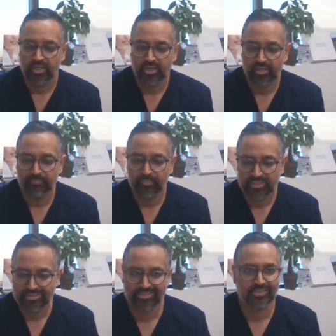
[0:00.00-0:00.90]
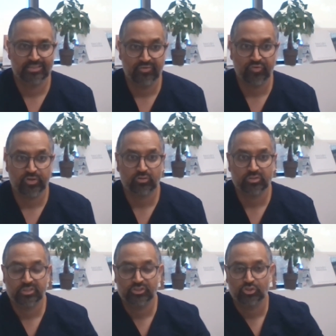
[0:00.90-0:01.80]
um, is this
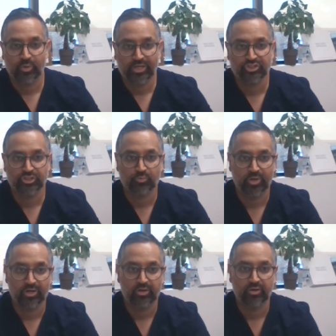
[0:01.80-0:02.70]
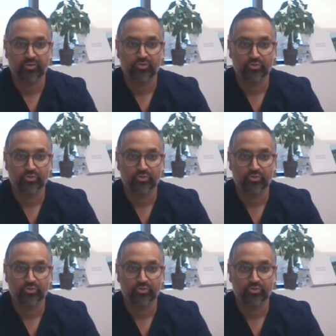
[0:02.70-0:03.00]
difficult situation where